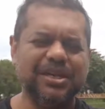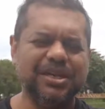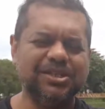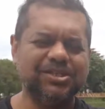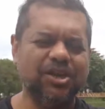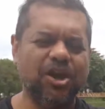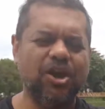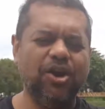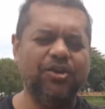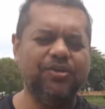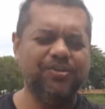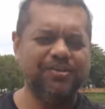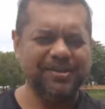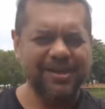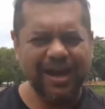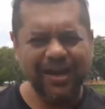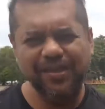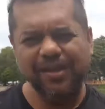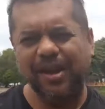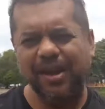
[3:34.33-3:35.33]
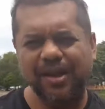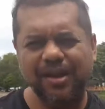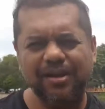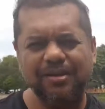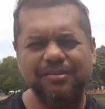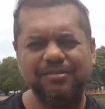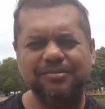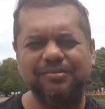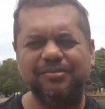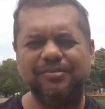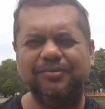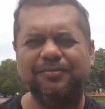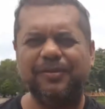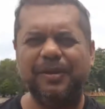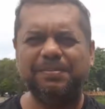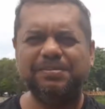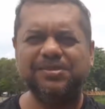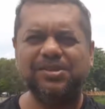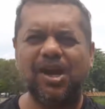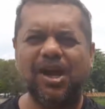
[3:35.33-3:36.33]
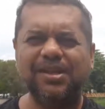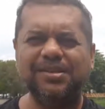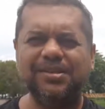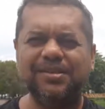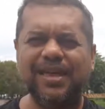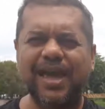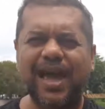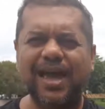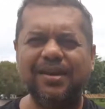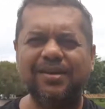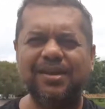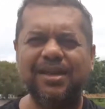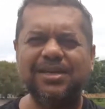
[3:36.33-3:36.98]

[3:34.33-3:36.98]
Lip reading: So the other flip side to that